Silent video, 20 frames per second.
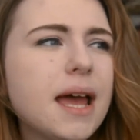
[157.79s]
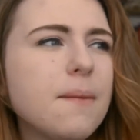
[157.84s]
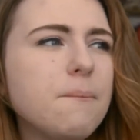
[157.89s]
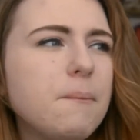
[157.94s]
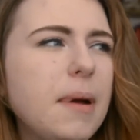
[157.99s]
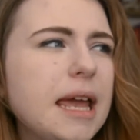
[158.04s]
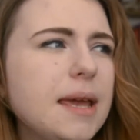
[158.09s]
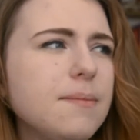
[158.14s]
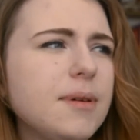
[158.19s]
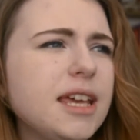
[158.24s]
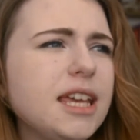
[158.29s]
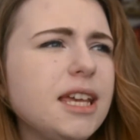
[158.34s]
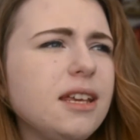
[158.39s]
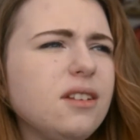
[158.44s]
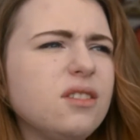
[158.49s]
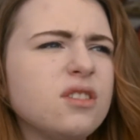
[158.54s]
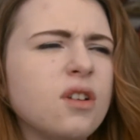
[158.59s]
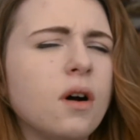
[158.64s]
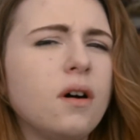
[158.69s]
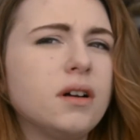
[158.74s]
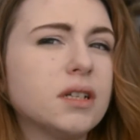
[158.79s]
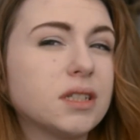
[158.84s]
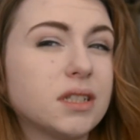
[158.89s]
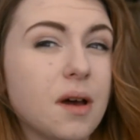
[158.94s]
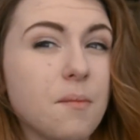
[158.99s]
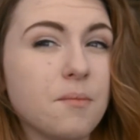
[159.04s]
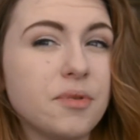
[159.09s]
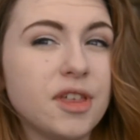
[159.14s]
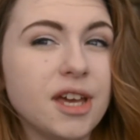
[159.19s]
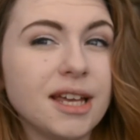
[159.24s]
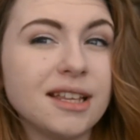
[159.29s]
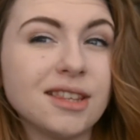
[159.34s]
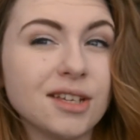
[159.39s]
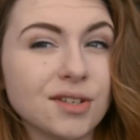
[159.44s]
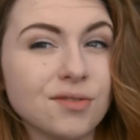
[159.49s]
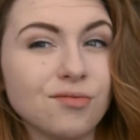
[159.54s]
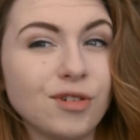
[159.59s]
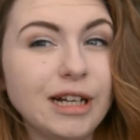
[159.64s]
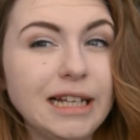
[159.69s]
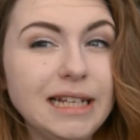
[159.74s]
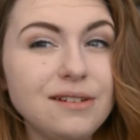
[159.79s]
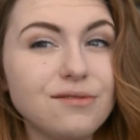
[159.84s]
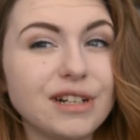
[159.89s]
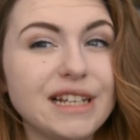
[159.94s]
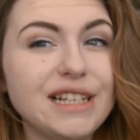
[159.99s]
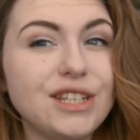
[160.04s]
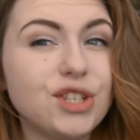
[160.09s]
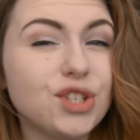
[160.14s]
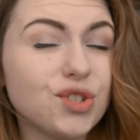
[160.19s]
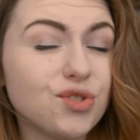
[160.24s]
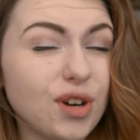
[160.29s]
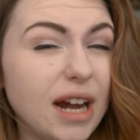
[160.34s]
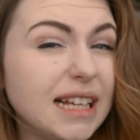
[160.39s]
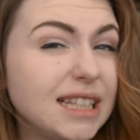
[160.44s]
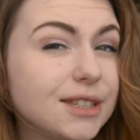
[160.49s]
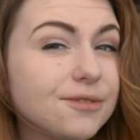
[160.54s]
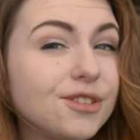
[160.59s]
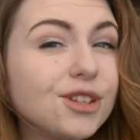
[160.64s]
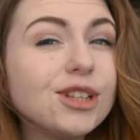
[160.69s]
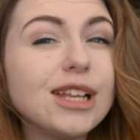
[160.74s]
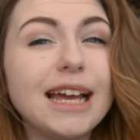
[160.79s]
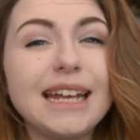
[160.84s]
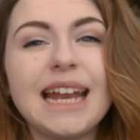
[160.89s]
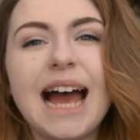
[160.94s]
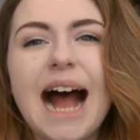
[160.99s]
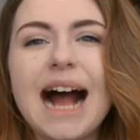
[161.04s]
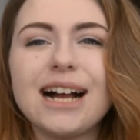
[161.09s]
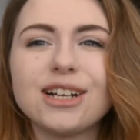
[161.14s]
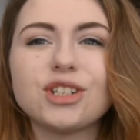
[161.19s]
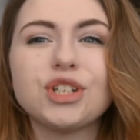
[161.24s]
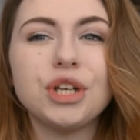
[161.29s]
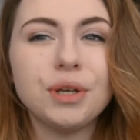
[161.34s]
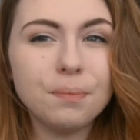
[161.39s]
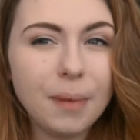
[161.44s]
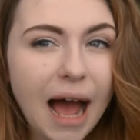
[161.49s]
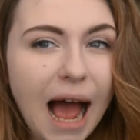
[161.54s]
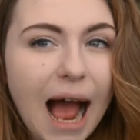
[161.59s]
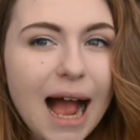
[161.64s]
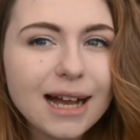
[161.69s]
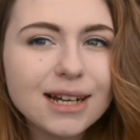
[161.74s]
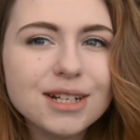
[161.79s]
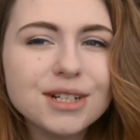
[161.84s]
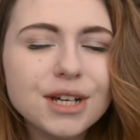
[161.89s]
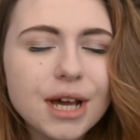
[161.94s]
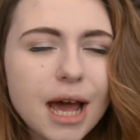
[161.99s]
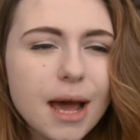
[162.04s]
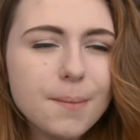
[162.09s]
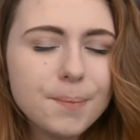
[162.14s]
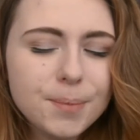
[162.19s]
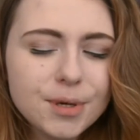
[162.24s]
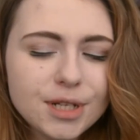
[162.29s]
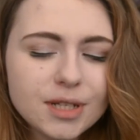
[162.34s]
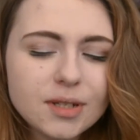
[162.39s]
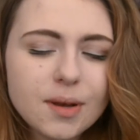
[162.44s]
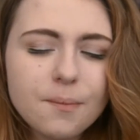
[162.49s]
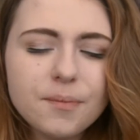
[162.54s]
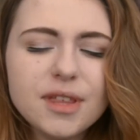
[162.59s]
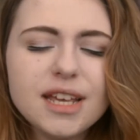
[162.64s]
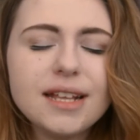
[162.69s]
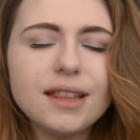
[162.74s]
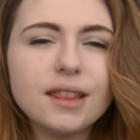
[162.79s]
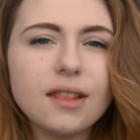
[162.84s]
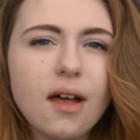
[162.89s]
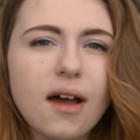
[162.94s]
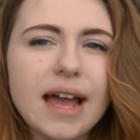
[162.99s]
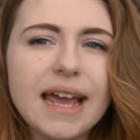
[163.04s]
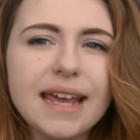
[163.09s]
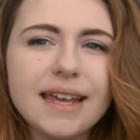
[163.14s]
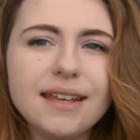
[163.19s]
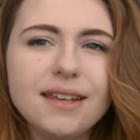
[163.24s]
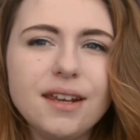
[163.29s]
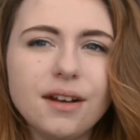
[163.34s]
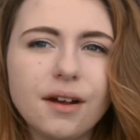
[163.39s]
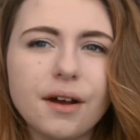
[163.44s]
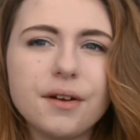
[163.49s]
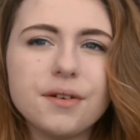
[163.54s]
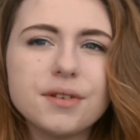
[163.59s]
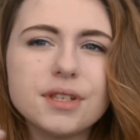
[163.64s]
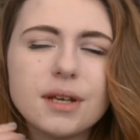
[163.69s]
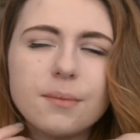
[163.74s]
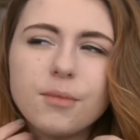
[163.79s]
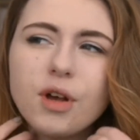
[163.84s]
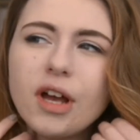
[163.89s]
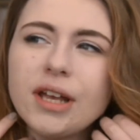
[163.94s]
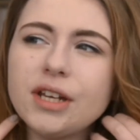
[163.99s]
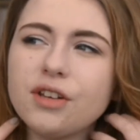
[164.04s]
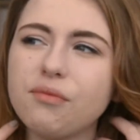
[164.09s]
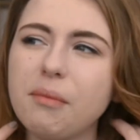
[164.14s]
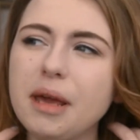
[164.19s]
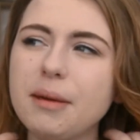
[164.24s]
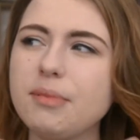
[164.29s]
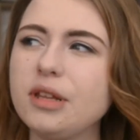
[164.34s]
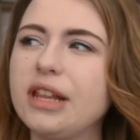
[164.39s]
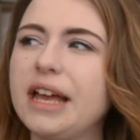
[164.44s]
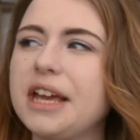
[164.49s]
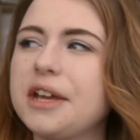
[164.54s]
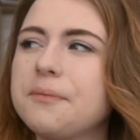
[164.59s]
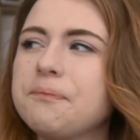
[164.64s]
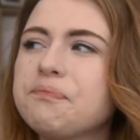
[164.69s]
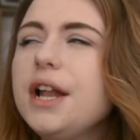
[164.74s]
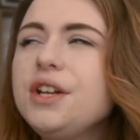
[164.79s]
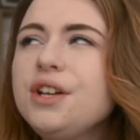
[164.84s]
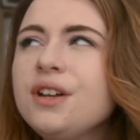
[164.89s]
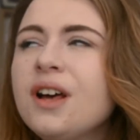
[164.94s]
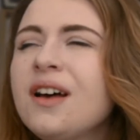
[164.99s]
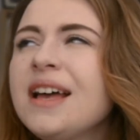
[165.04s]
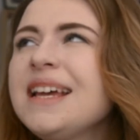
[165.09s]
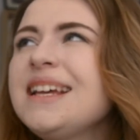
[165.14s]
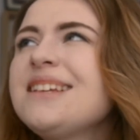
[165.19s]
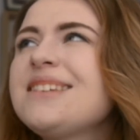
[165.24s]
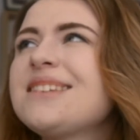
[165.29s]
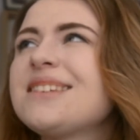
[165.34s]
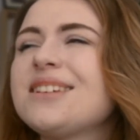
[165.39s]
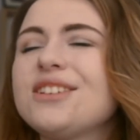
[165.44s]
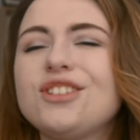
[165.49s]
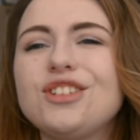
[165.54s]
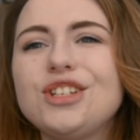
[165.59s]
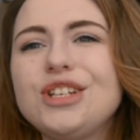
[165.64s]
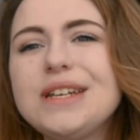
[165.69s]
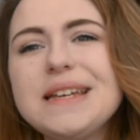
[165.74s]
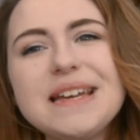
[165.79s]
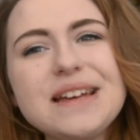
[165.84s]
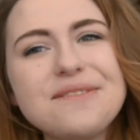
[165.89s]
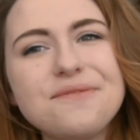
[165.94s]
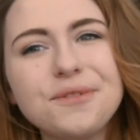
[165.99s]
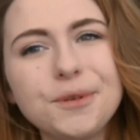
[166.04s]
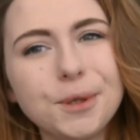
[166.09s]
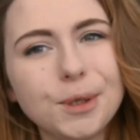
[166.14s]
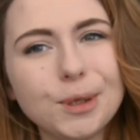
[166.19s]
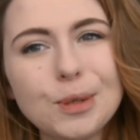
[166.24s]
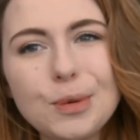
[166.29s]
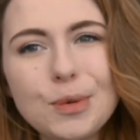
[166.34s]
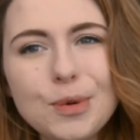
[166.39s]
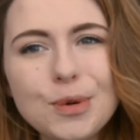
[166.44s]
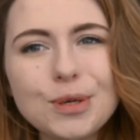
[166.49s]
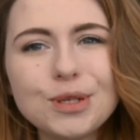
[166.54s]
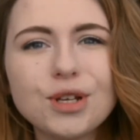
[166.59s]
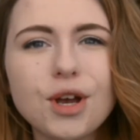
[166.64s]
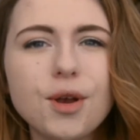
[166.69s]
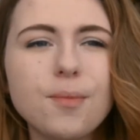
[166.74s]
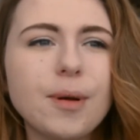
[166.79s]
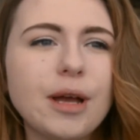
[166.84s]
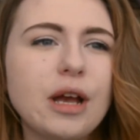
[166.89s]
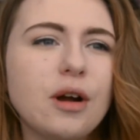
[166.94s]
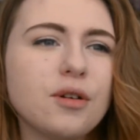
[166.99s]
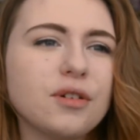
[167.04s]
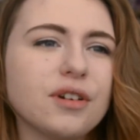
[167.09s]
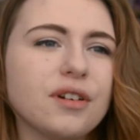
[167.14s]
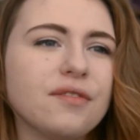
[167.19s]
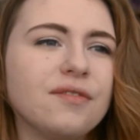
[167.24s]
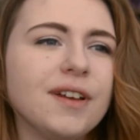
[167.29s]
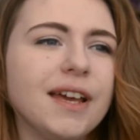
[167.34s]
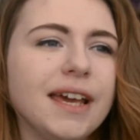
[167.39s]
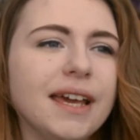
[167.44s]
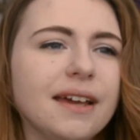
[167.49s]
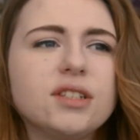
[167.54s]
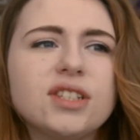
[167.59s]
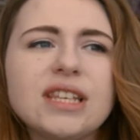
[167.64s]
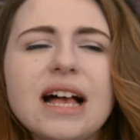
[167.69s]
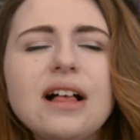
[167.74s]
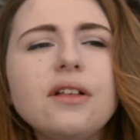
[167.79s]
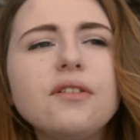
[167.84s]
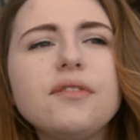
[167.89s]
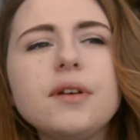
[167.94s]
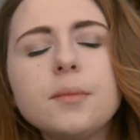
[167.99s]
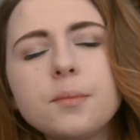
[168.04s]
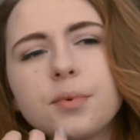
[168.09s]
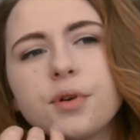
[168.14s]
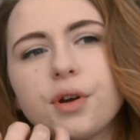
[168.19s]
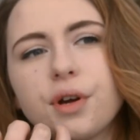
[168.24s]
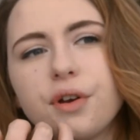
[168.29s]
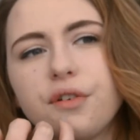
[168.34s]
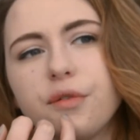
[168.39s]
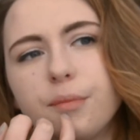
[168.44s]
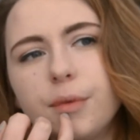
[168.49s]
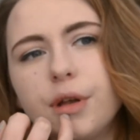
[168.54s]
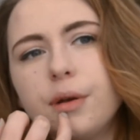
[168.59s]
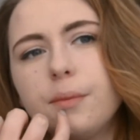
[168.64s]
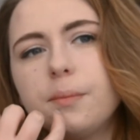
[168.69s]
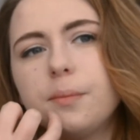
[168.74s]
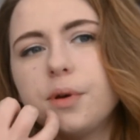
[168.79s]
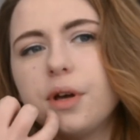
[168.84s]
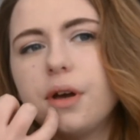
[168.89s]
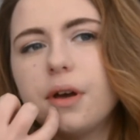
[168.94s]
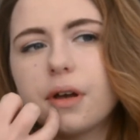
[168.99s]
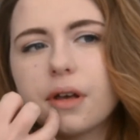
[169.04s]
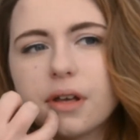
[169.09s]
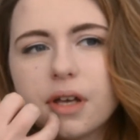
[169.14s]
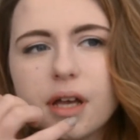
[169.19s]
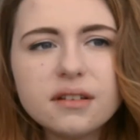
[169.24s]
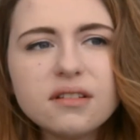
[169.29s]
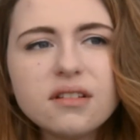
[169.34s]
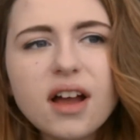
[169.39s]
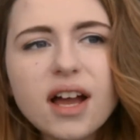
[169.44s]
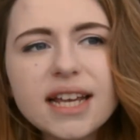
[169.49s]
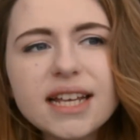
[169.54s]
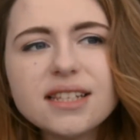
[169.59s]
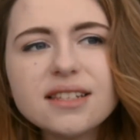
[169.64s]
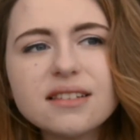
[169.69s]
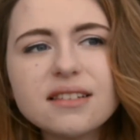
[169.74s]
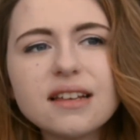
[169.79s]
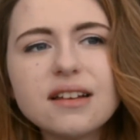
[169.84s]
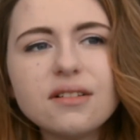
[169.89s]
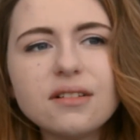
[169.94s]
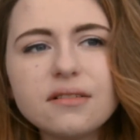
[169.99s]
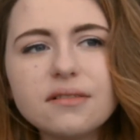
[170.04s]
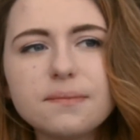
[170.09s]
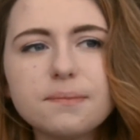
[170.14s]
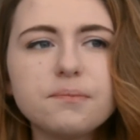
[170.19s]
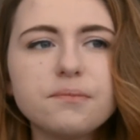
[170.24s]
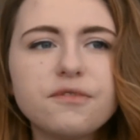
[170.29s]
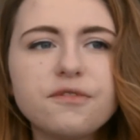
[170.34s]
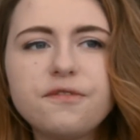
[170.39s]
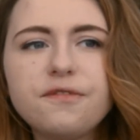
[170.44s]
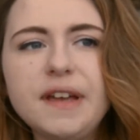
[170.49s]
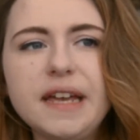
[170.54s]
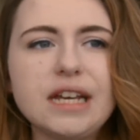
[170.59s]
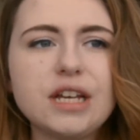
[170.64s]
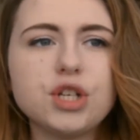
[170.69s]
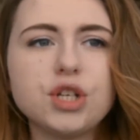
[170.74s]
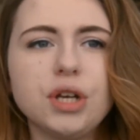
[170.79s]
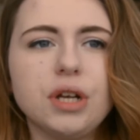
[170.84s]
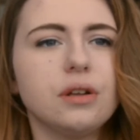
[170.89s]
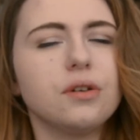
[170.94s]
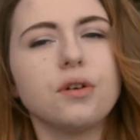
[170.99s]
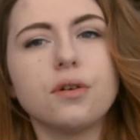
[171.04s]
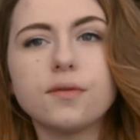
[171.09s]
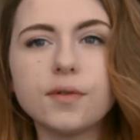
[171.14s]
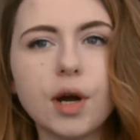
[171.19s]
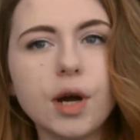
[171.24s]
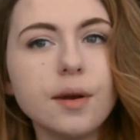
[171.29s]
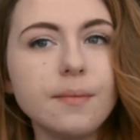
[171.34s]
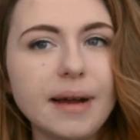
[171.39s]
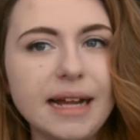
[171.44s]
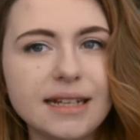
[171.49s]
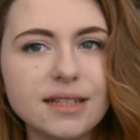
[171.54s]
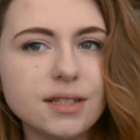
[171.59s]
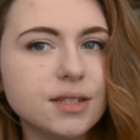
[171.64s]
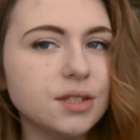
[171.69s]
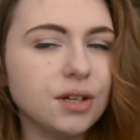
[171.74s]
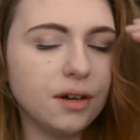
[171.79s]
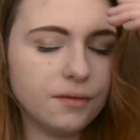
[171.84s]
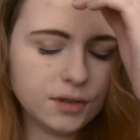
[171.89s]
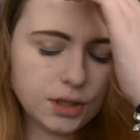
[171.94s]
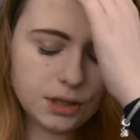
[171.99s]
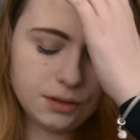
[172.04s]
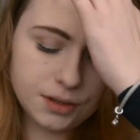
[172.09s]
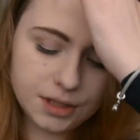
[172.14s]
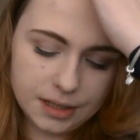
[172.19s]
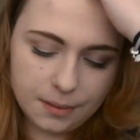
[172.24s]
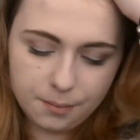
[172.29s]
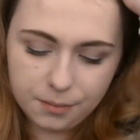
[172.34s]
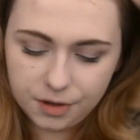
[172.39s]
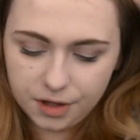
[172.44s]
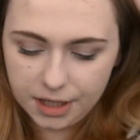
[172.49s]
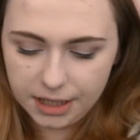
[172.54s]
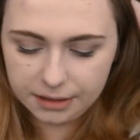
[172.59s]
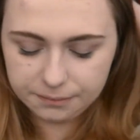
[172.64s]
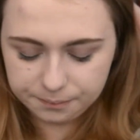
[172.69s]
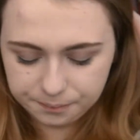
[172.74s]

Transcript: Maybe not something that's really stressful and action-packed, but something light, you know, some kind of maybe like nice, cheerful autobiography, self-improvement book, nice little fiction or romance novel or something.